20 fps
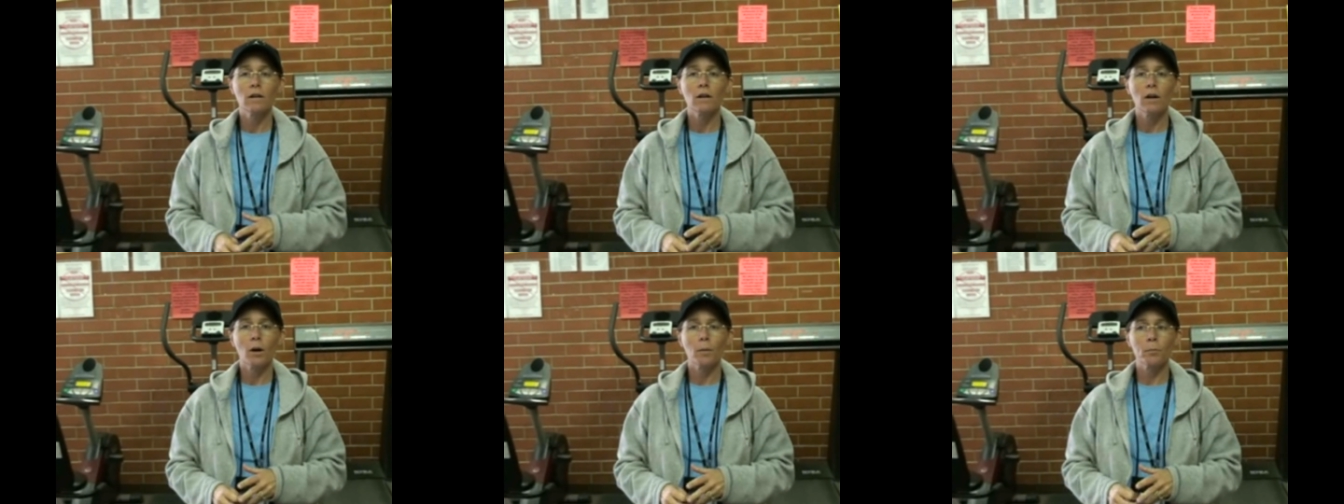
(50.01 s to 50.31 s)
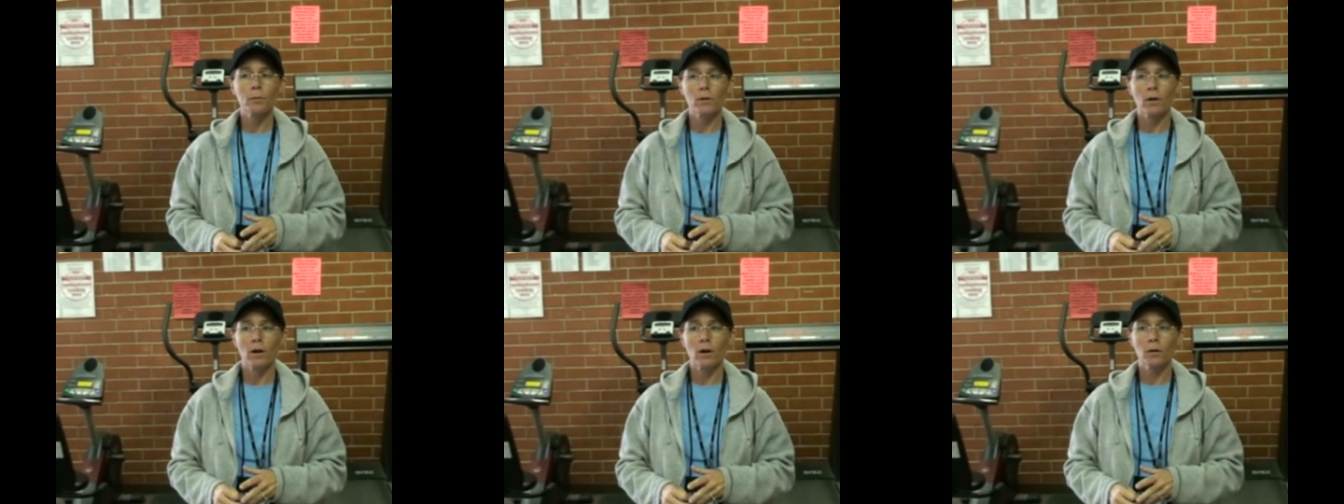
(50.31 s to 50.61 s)

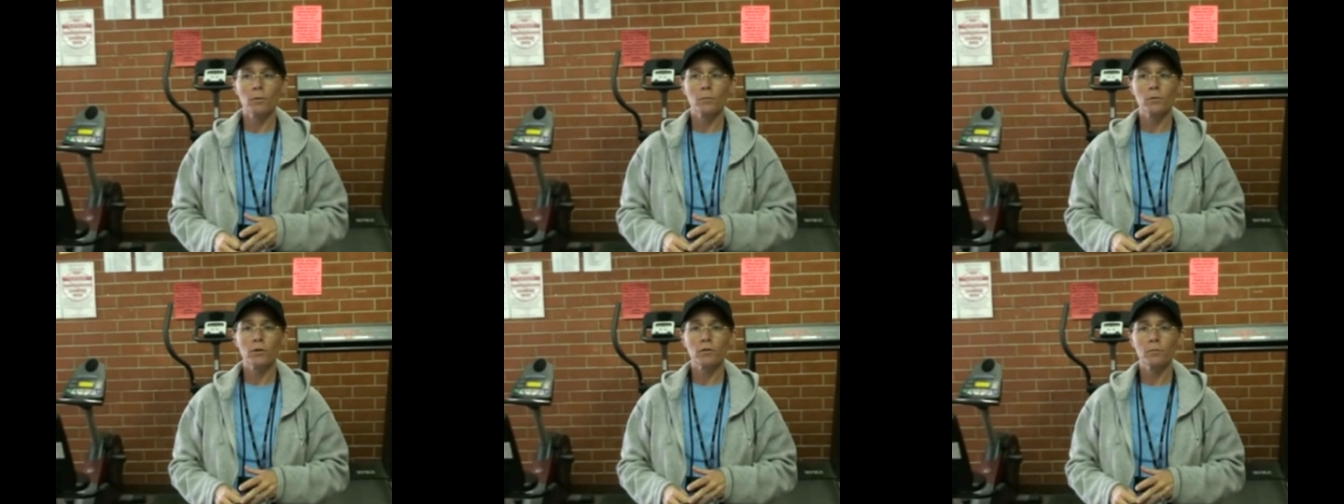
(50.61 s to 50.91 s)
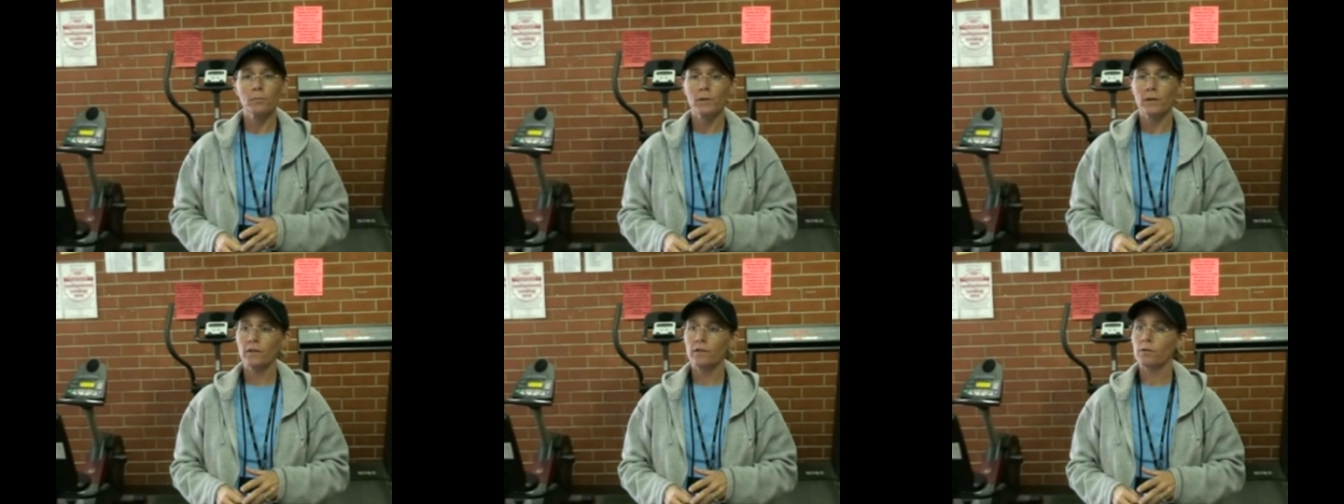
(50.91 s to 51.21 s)
upper arm
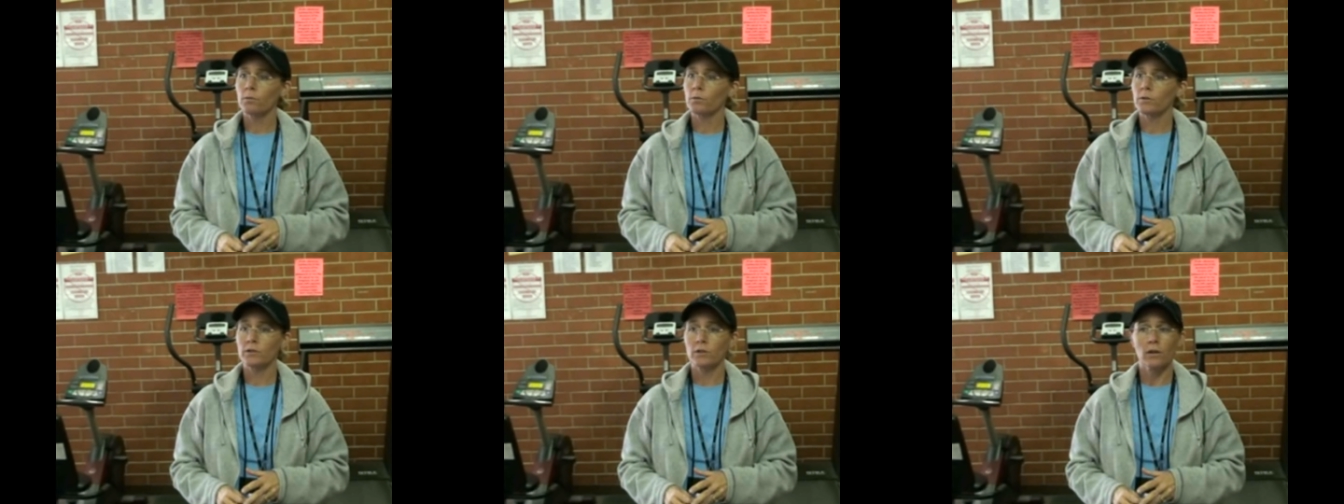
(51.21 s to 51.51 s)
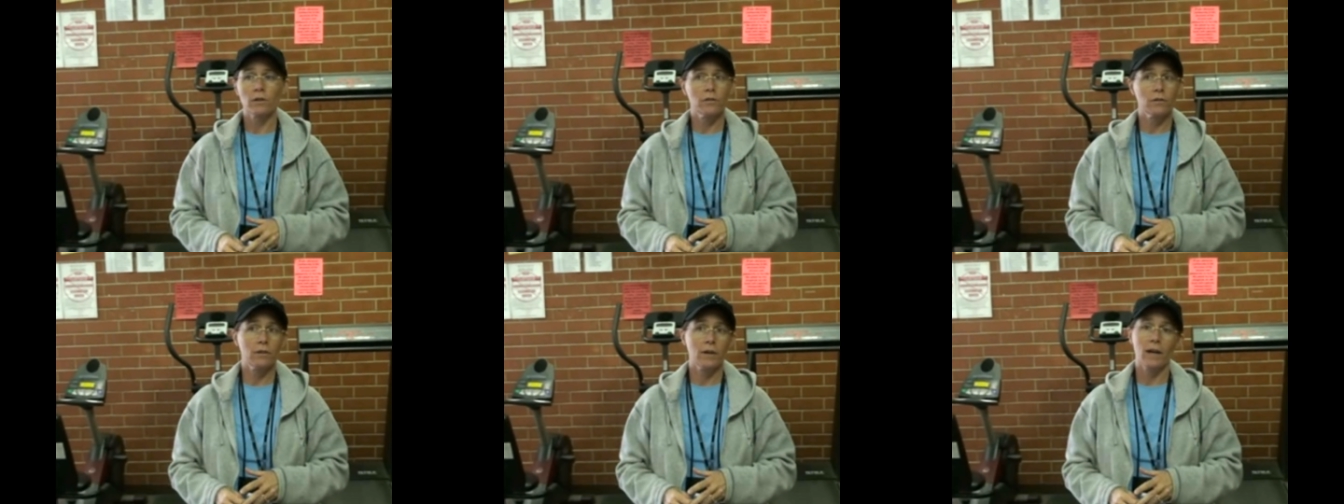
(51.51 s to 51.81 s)
movements, which
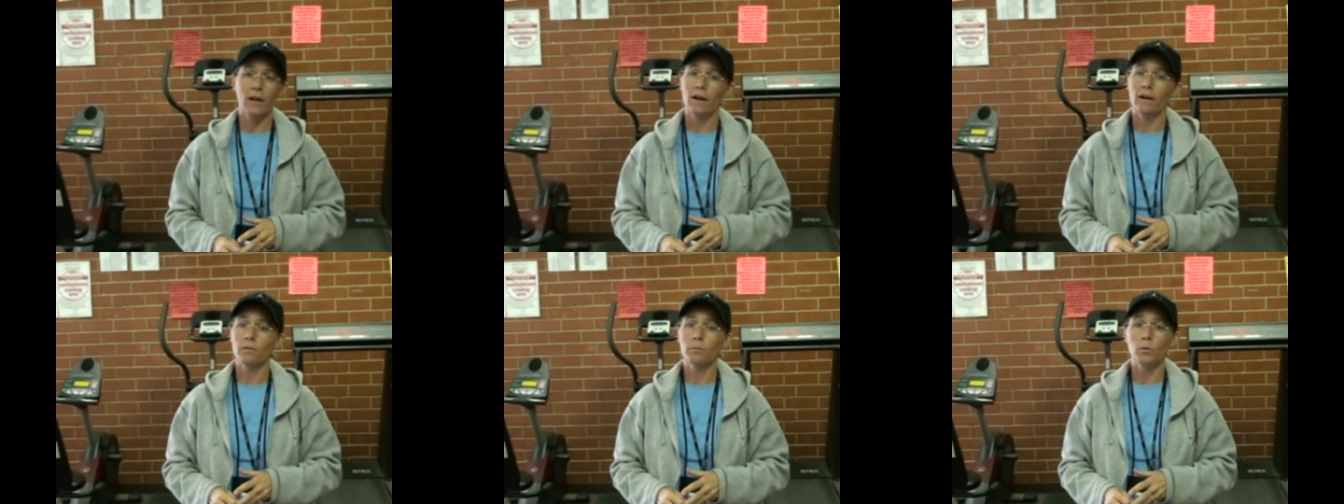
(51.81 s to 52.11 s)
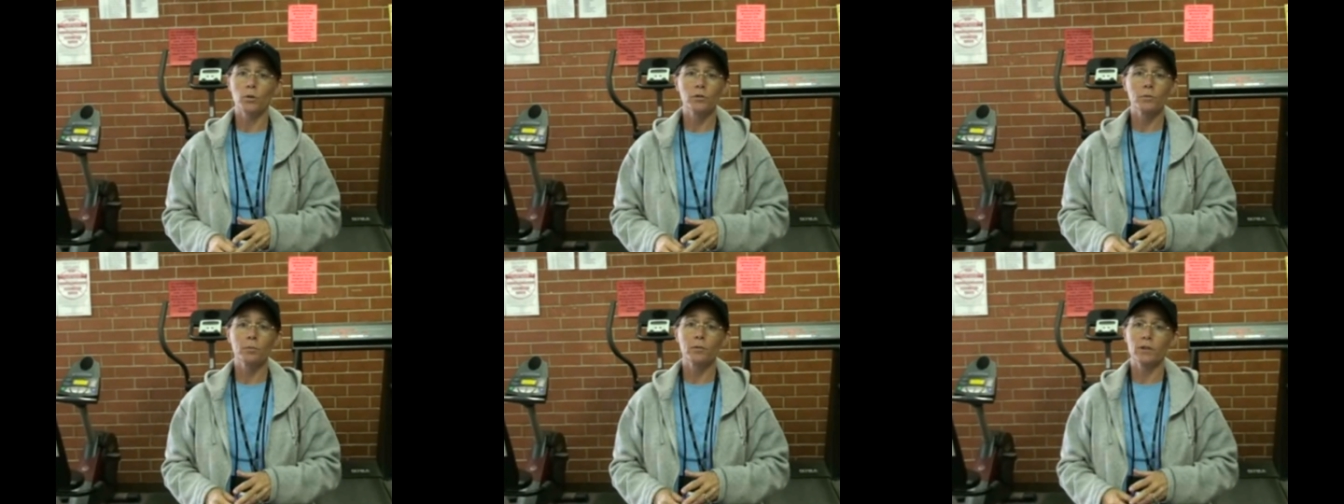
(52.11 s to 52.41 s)
also have
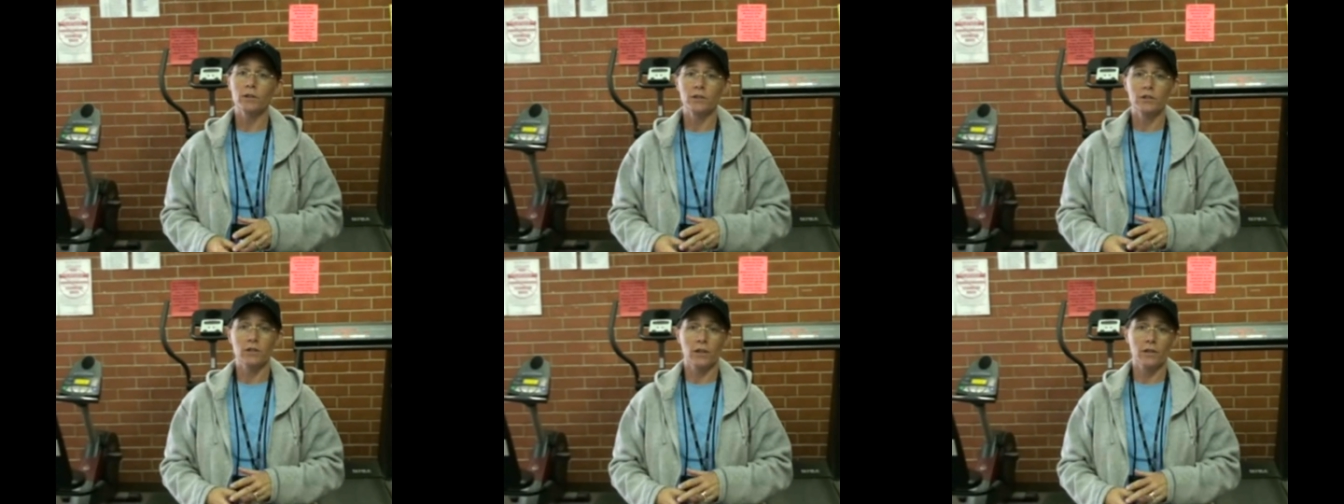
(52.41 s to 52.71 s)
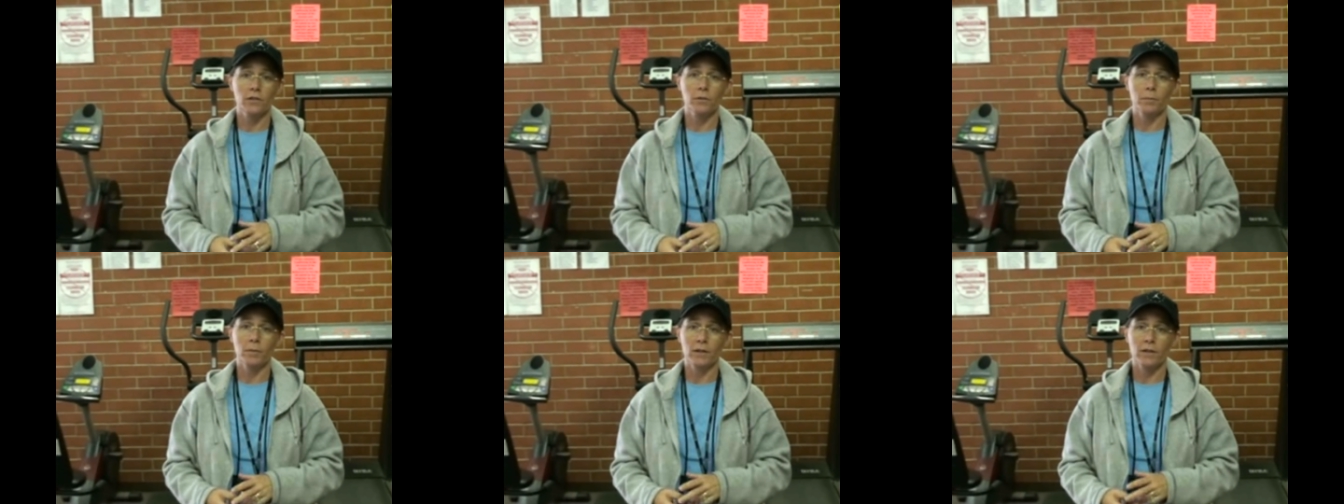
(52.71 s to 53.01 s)
multiple
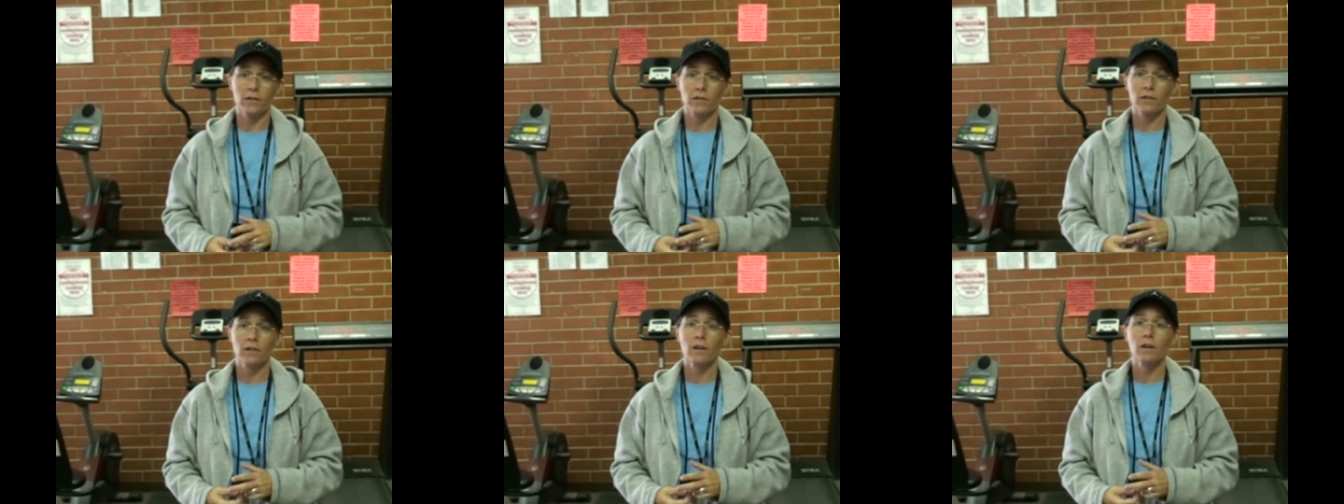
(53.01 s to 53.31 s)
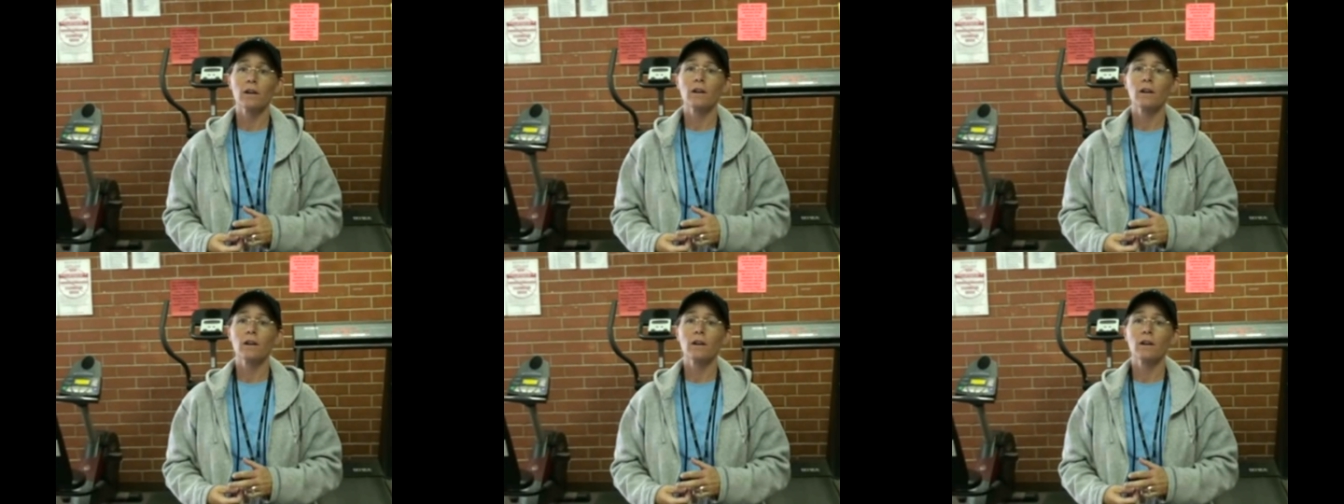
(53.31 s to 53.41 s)
adjustments